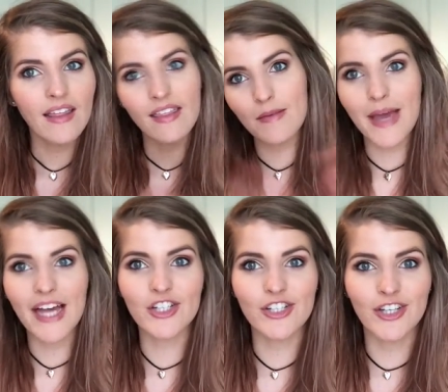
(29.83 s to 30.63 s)
The
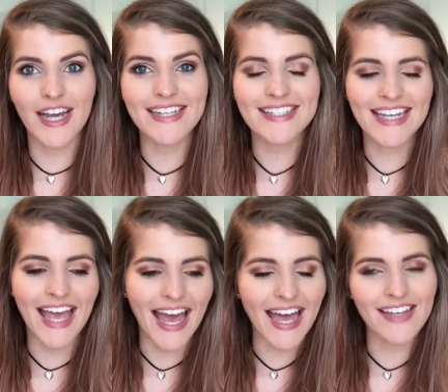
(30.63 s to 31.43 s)
Bachelorette
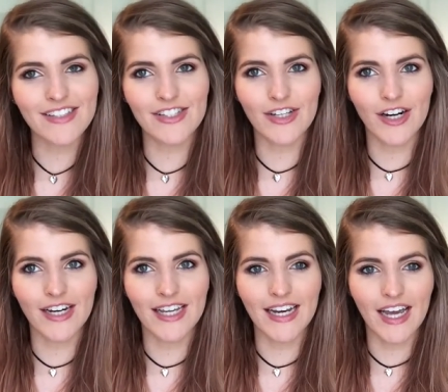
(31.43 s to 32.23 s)
has
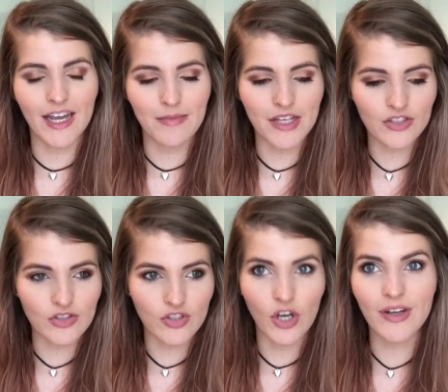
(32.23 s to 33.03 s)
started. I'm
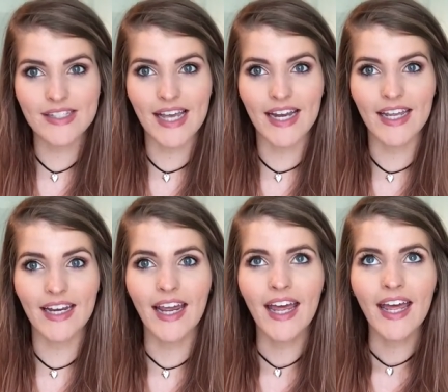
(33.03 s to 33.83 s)
so
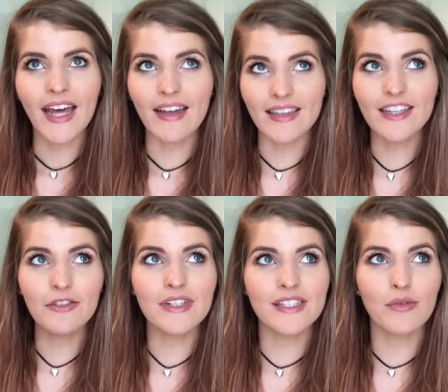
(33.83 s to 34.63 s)
excited. I think
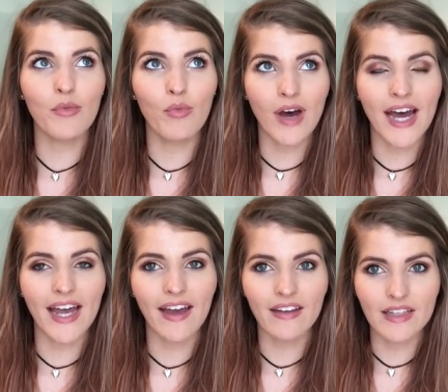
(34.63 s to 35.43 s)
the reason
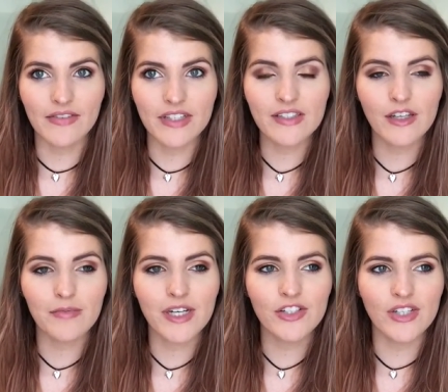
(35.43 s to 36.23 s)
why I love it so
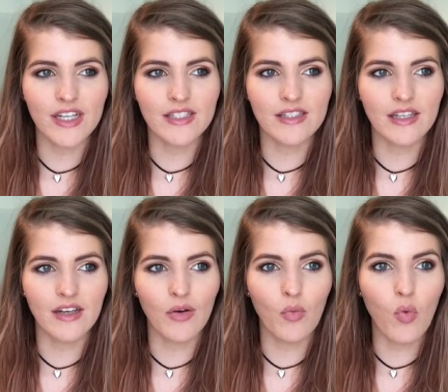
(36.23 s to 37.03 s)
much is
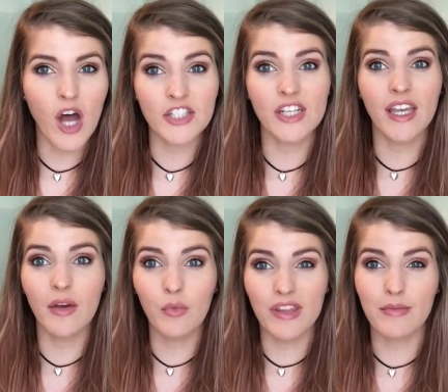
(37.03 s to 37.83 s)
watching
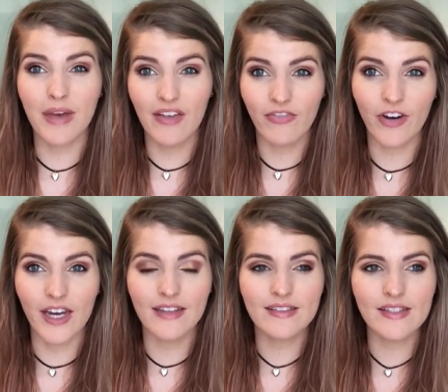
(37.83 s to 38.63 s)
it with my
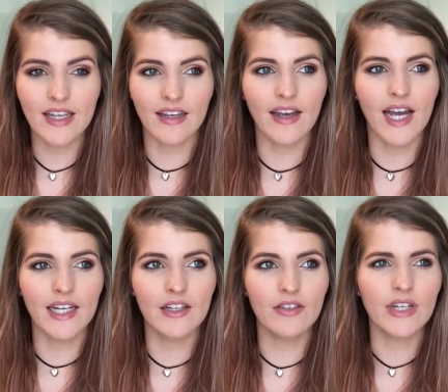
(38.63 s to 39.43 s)
friends and
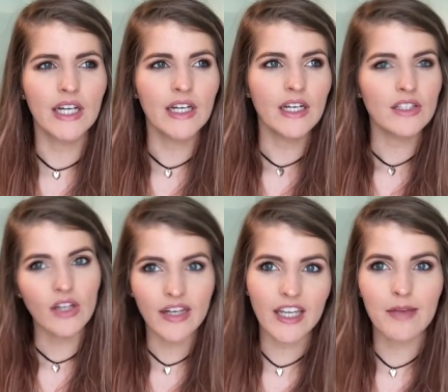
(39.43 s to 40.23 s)
kind of
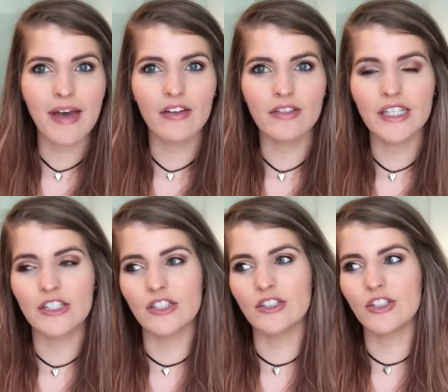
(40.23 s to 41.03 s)
talking about
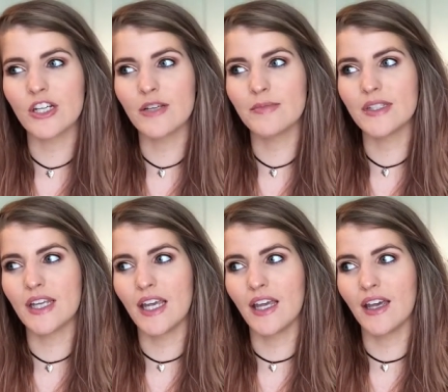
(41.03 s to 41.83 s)
relationships
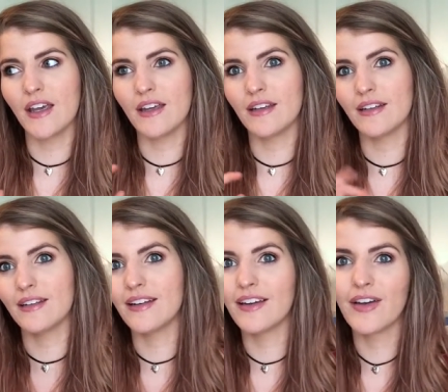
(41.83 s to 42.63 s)

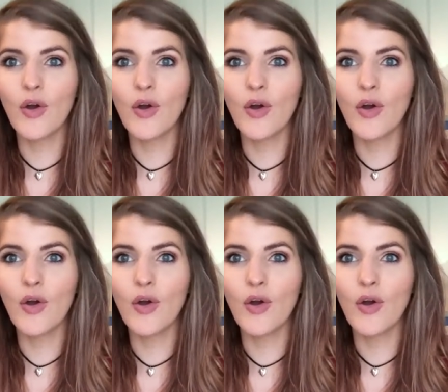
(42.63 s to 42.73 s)
and